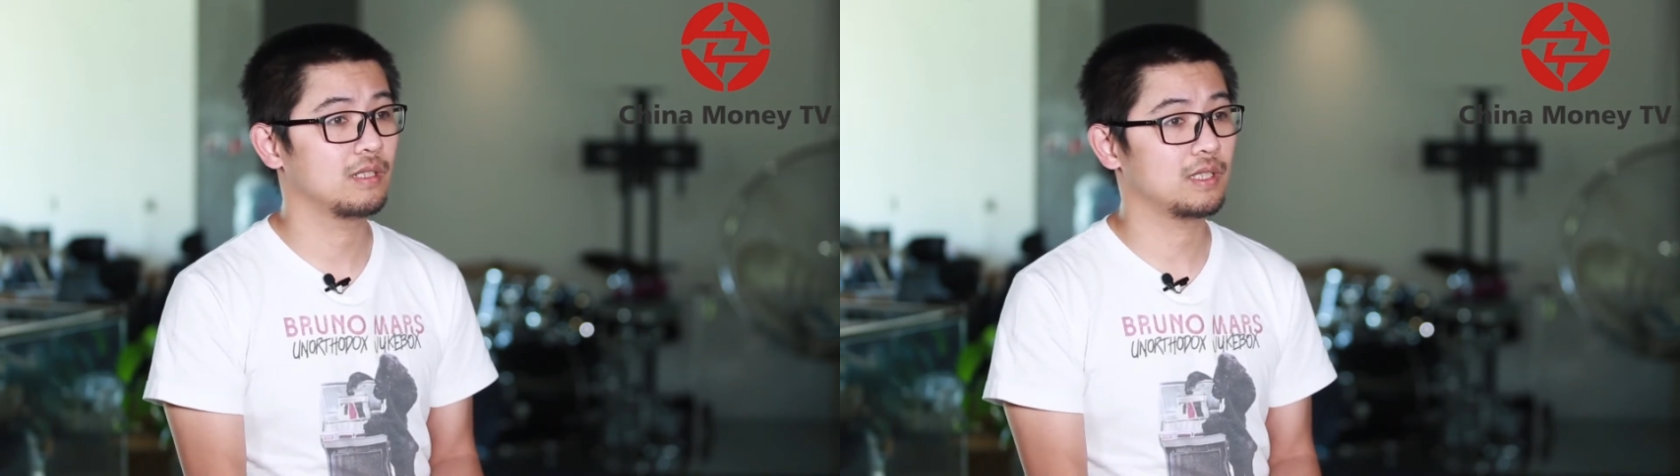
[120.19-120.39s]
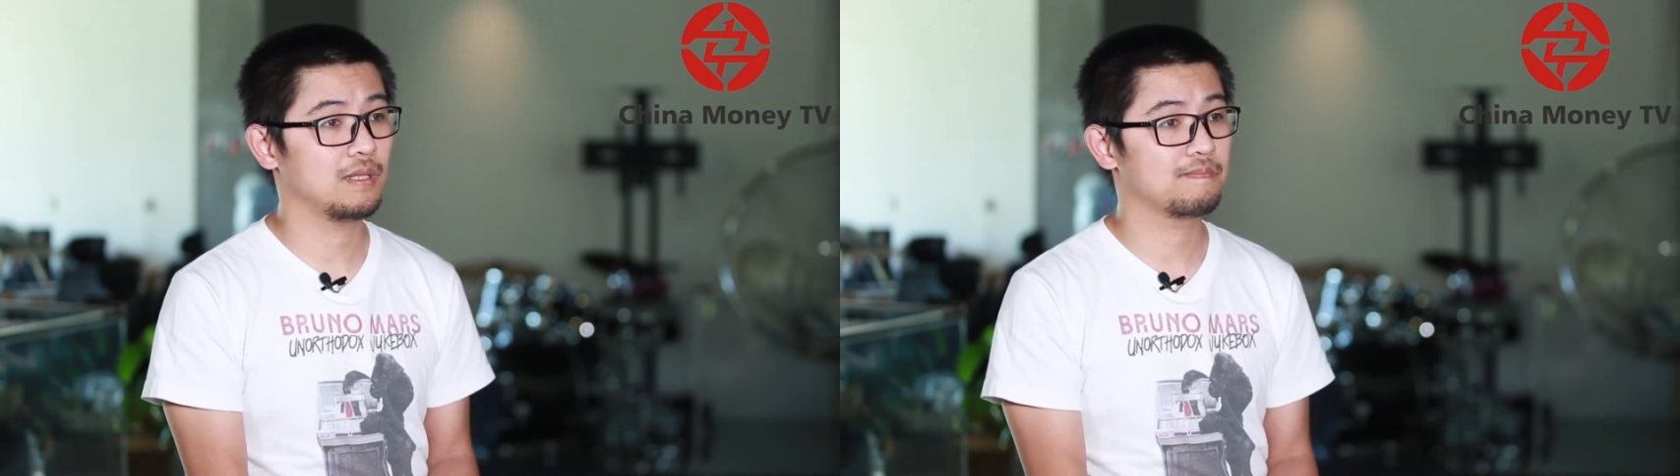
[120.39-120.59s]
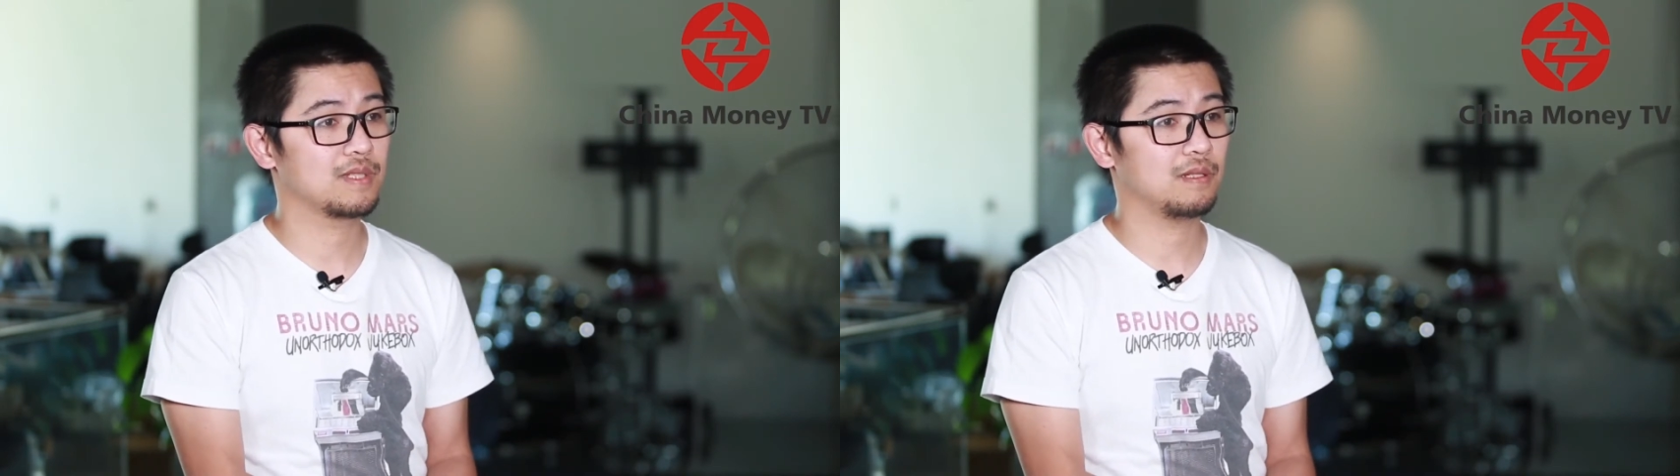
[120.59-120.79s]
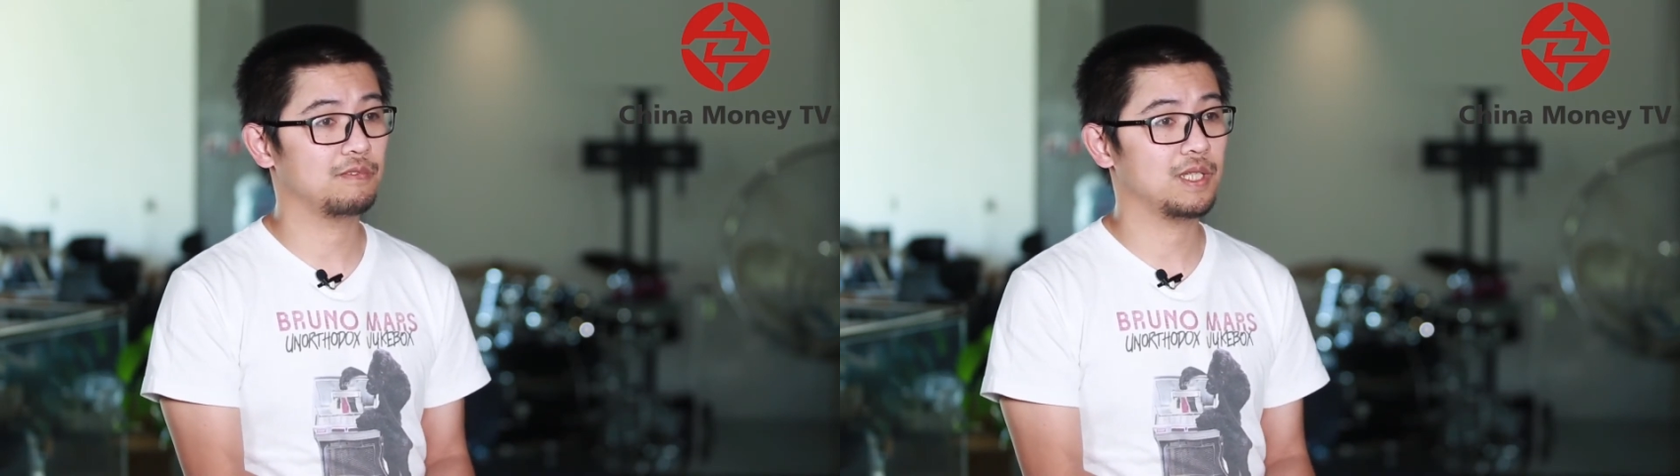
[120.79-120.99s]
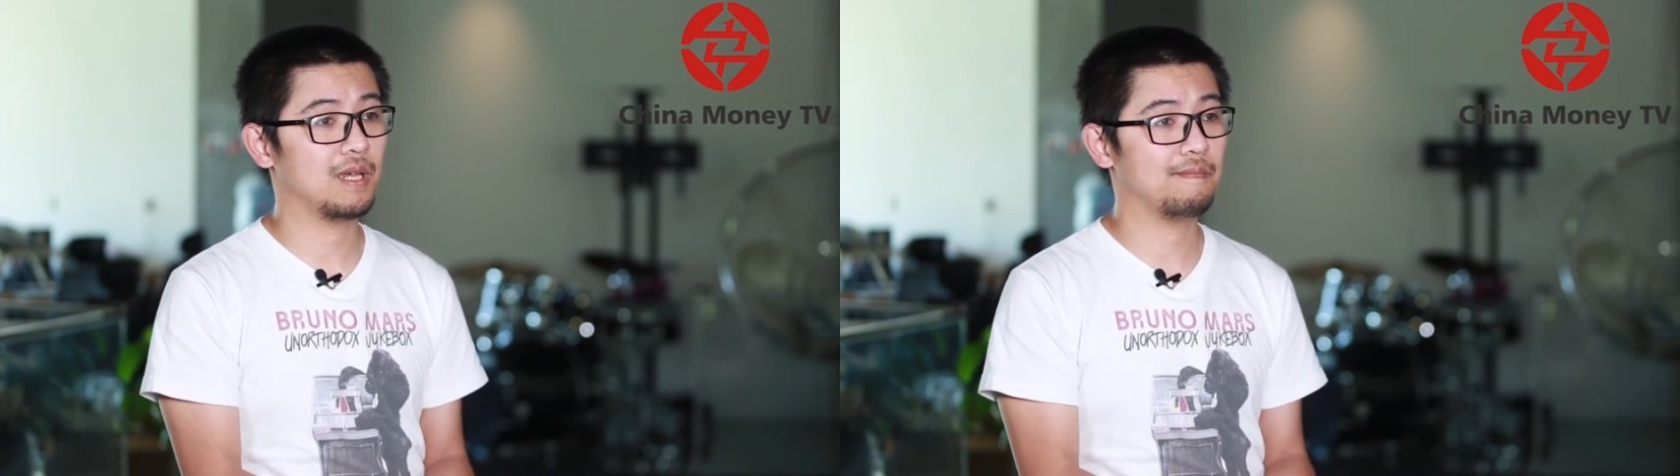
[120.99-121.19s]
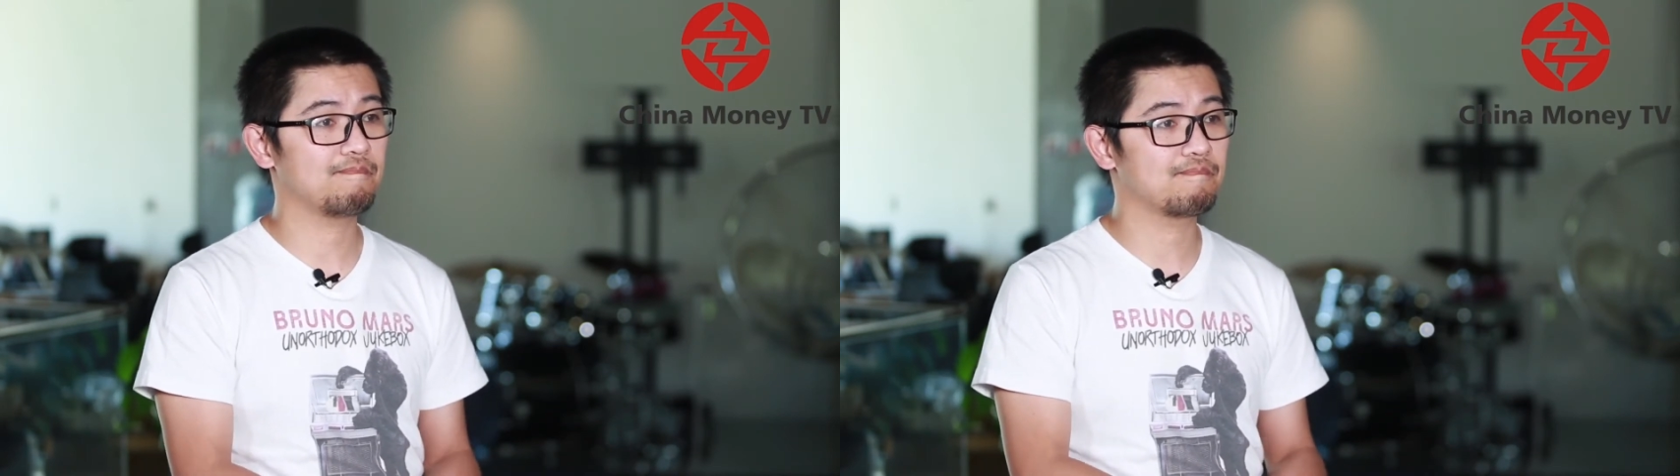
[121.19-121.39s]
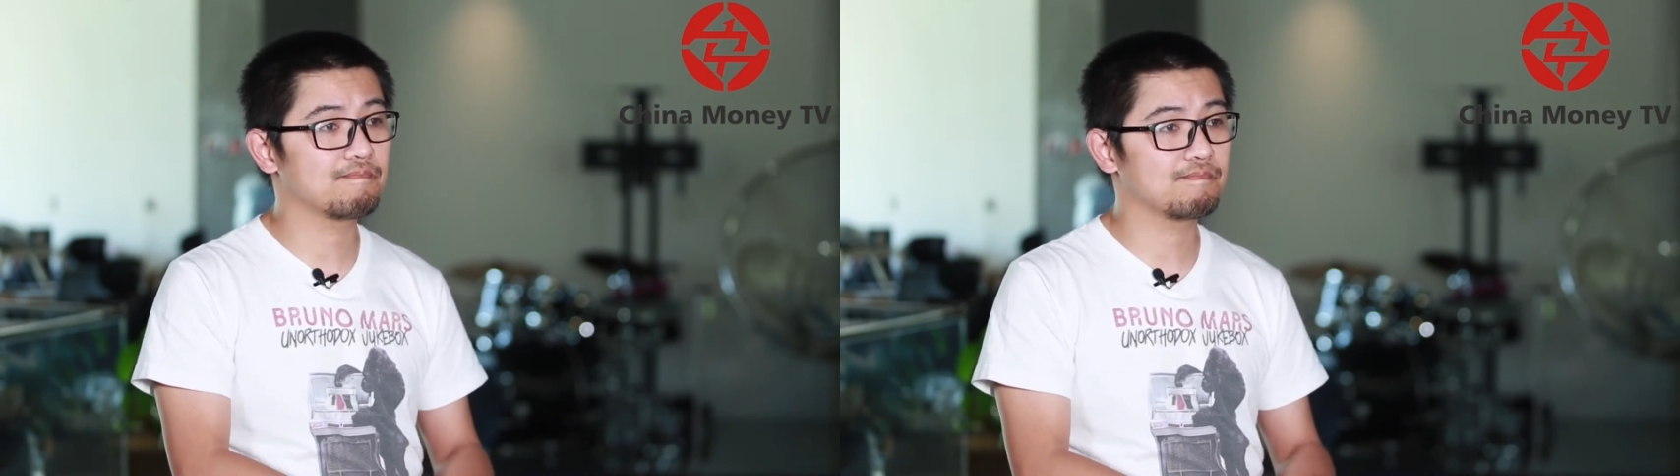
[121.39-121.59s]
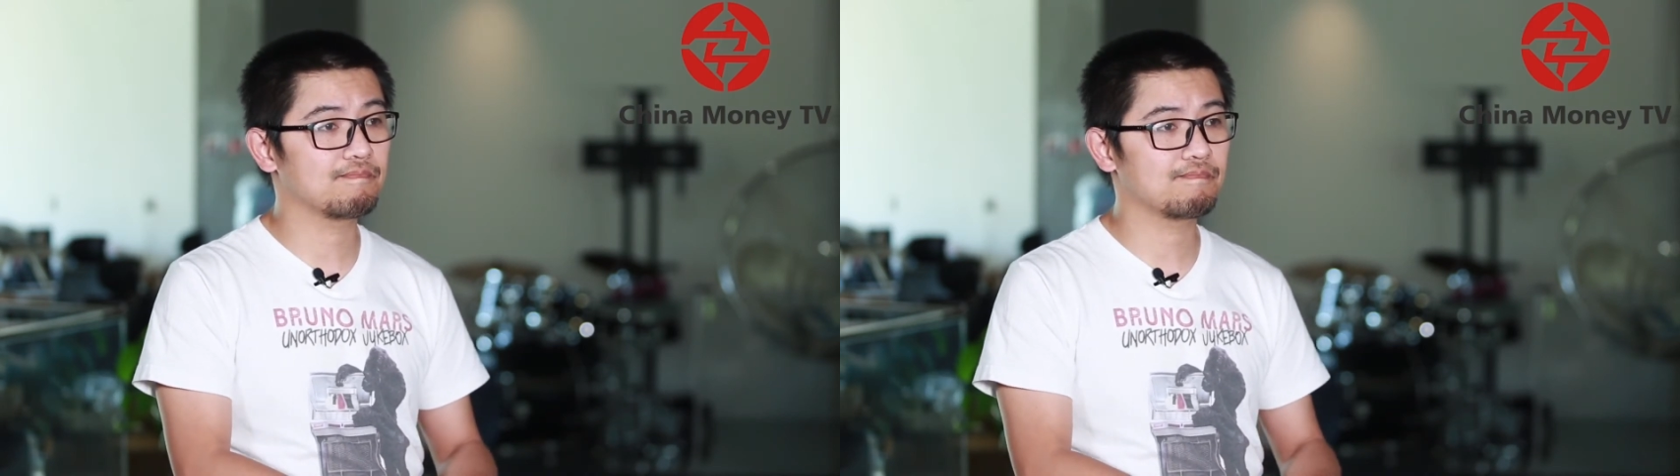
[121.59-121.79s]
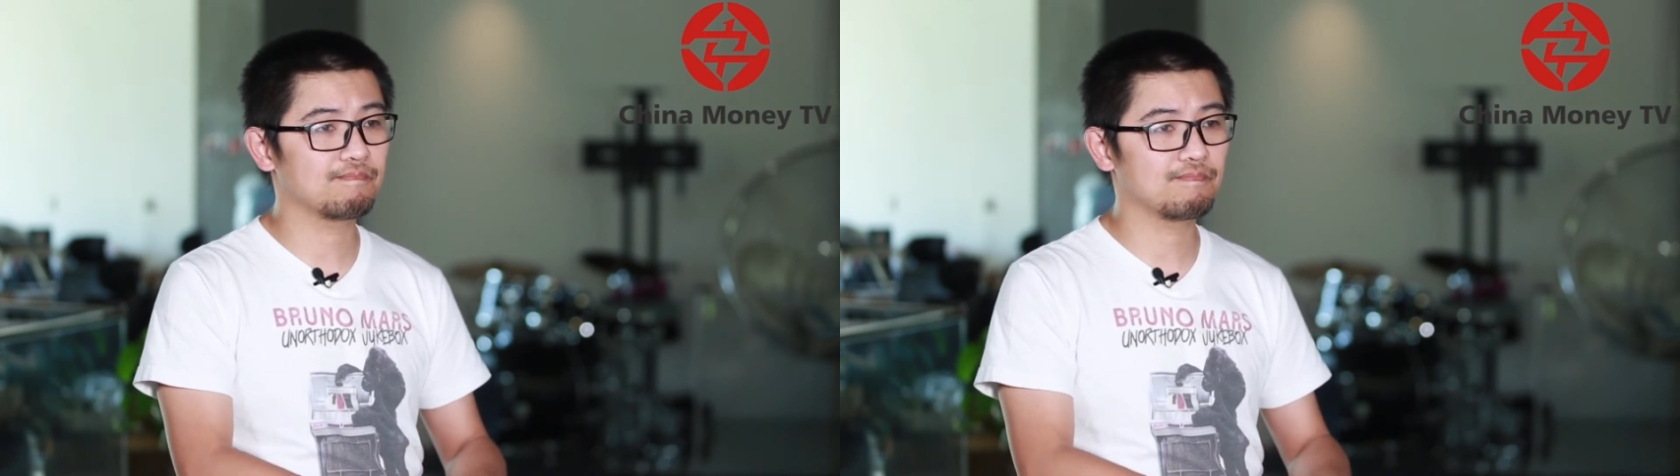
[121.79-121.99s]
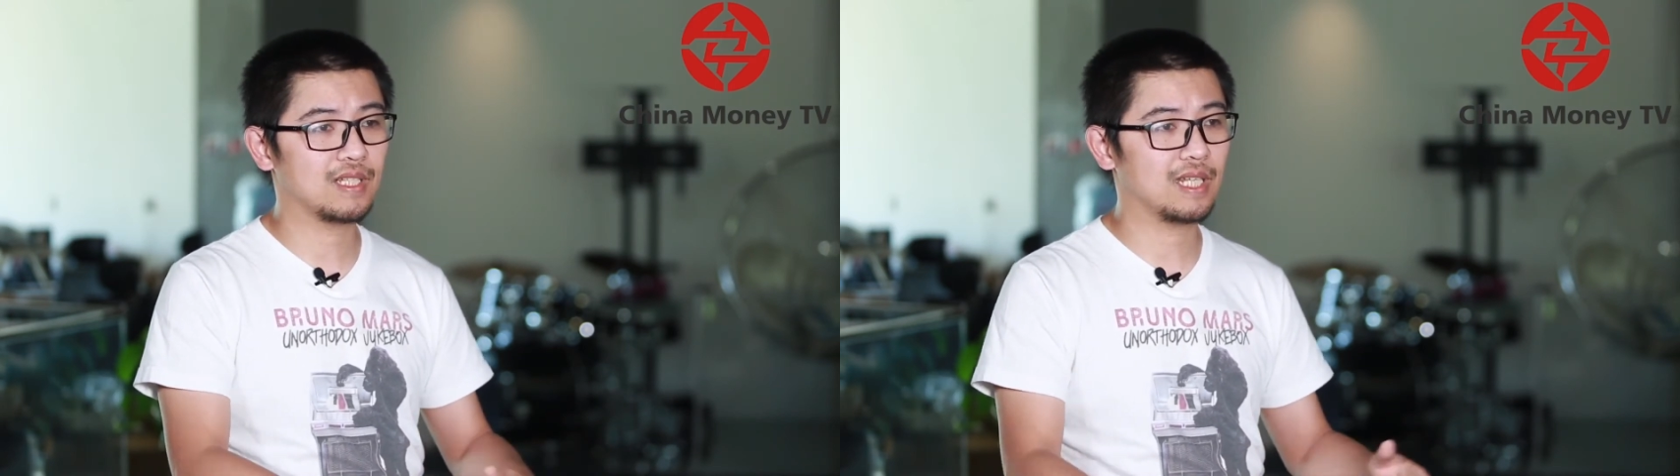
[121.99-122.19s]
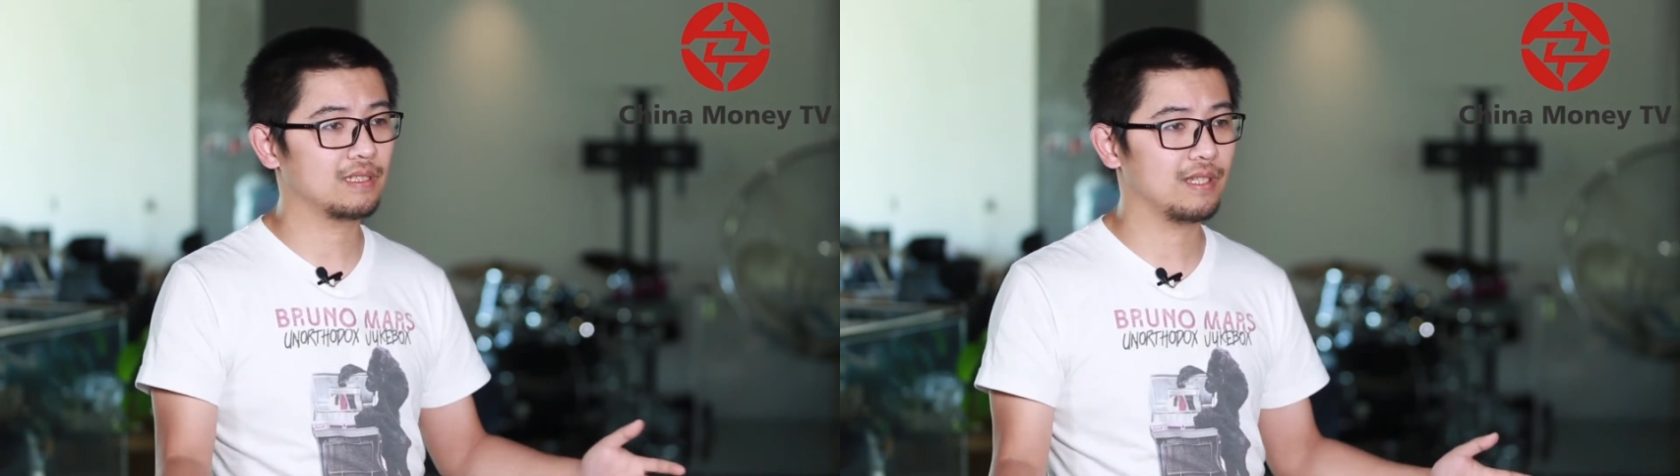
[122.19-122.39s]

Okay, and we have like